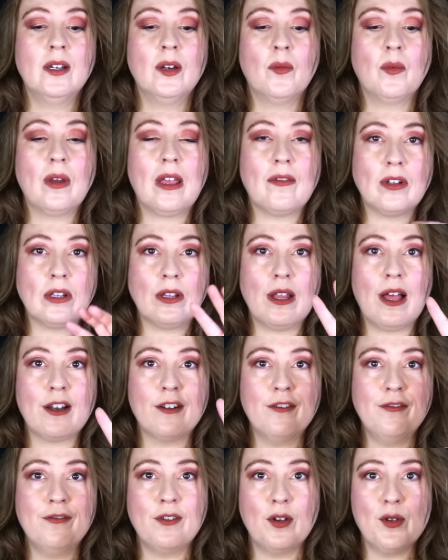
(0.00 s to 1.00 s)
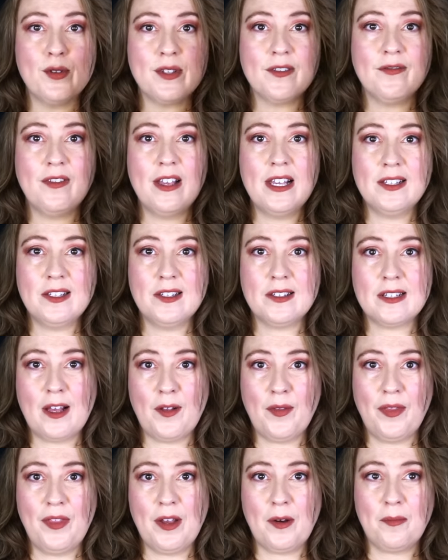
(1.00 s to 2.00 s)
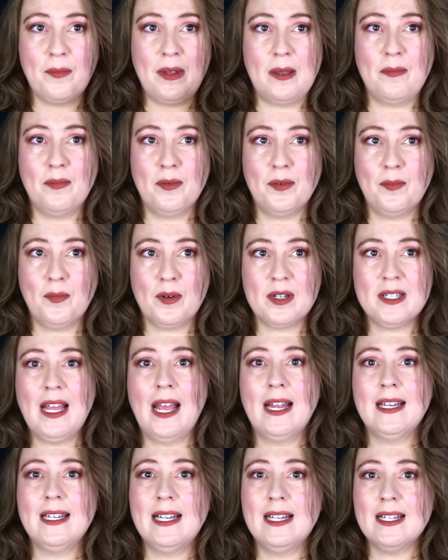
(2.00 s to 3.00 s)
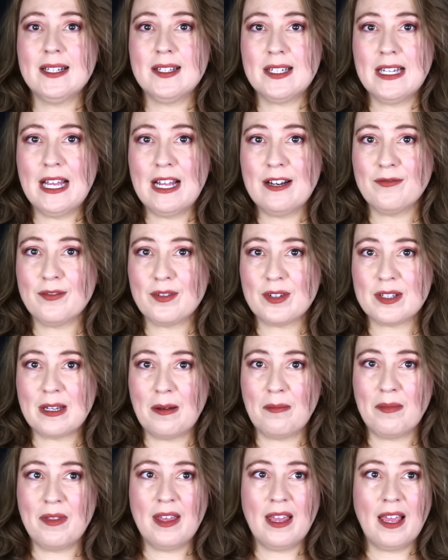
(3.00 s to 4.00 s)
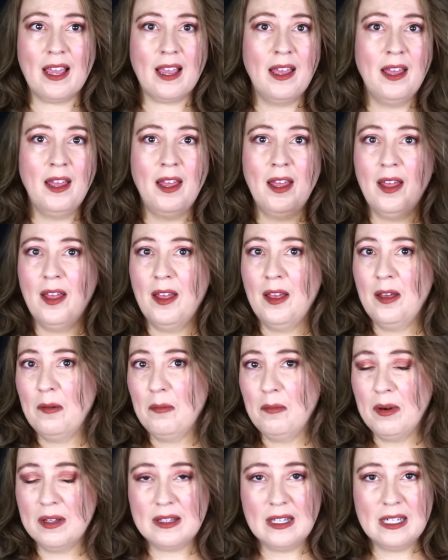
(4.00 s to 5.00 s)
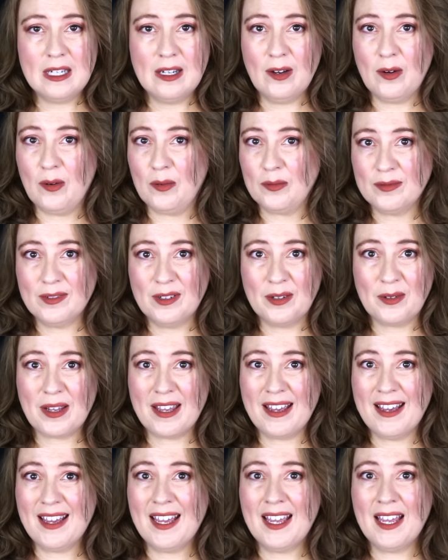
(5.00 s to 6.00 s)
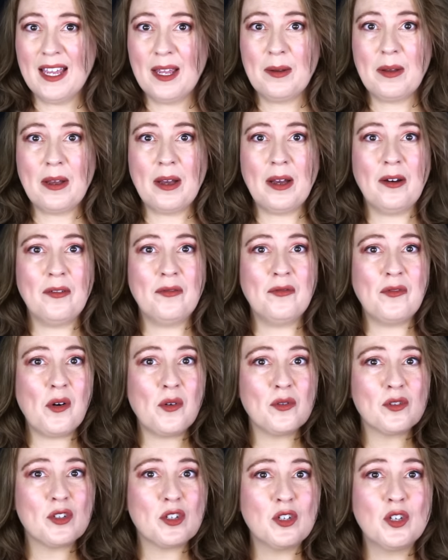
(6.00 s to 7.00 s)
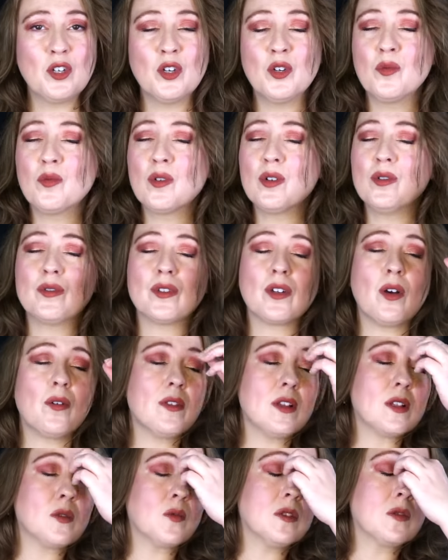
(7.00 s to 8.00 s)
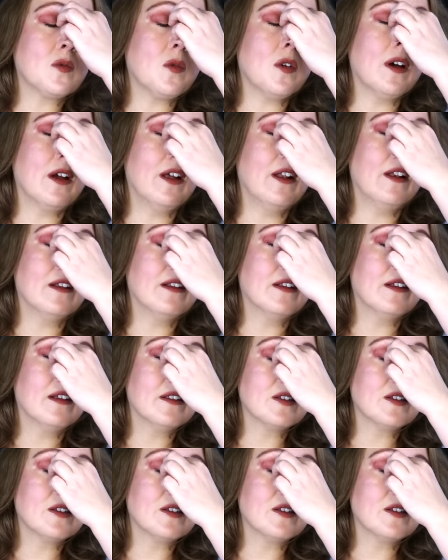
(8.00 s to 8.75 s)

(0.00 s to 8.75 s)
We have a lot of false faces out there. People pretending to stand for something, but they don't, okay? Uh, false gurus. Oh, this was one.